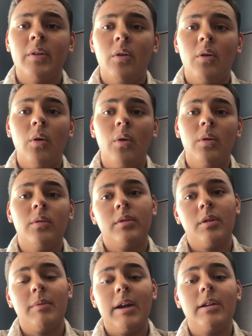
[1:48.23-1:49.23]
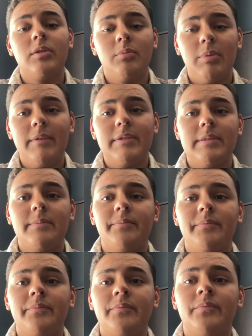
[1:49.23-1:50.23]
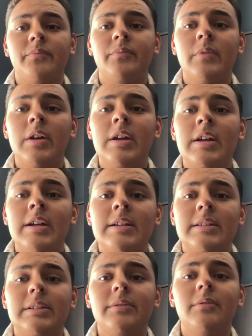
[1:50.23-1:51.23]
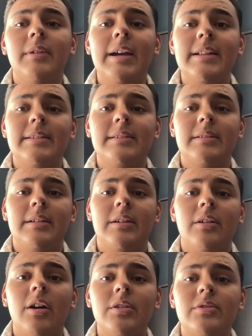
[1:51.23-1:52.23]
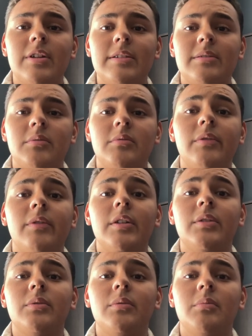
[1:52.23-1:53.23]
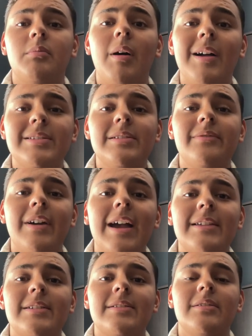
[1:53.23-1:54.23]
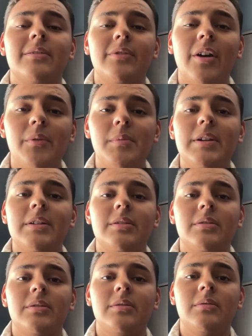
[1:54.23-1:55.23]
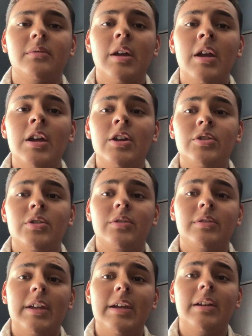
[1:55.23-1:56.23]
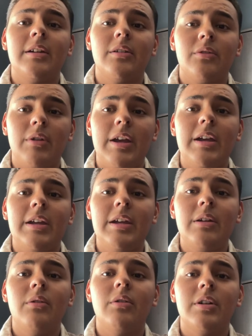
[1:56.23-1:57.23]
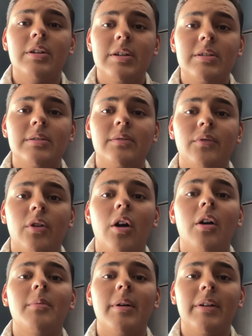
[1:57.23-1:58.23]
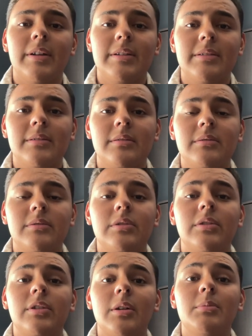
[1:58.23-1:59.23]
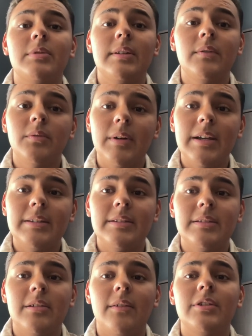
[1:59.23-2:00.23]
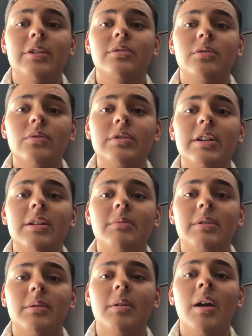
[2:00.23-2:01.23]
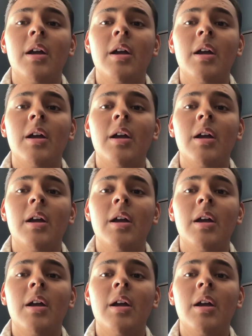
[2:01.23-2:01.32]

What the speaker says: or the right to privacy. Civil rights, in contrast, refer to positive actions of government should create equal conditions for all Americans. The term civil rights is often associated with the